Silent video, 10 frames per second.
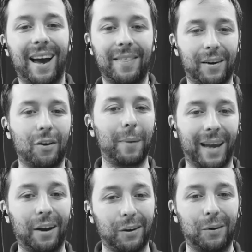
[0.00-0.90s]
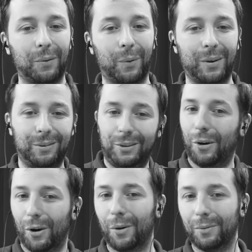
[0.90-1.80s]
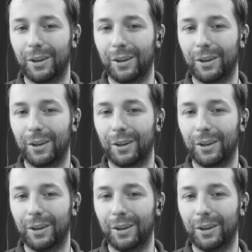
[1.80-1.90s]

and they're coming at you when you're,